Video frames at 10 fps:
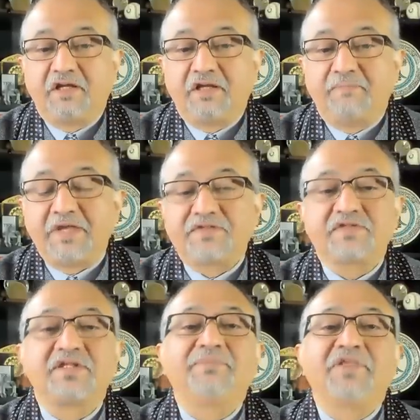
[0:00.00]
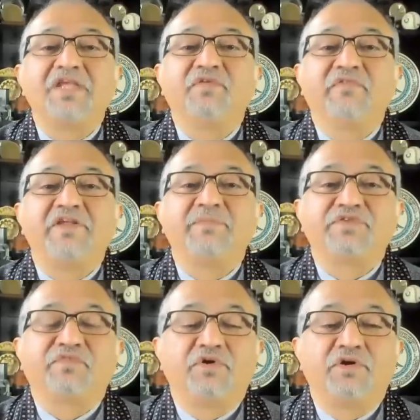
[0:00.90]
Ambassador Saab, thank you very
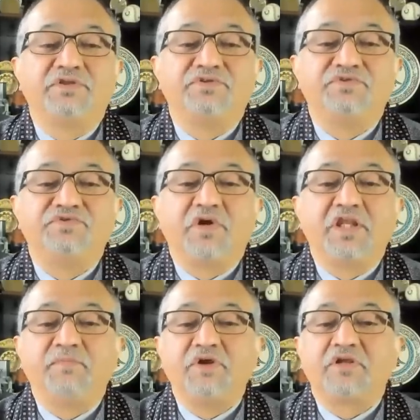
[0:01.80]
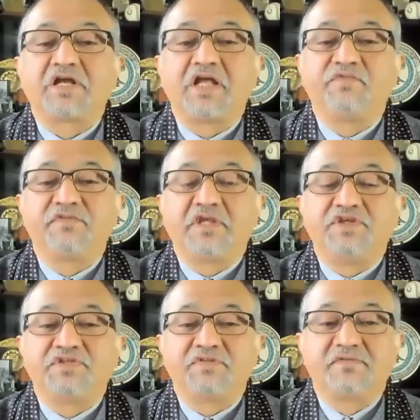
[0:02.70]
much for joining me on
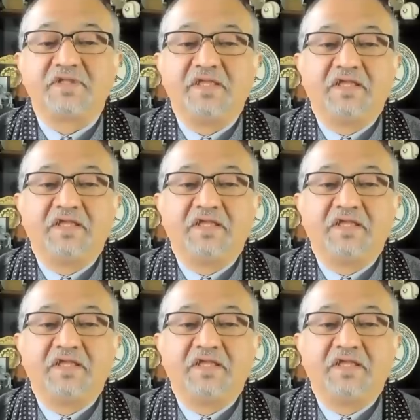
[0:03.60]
Conversations.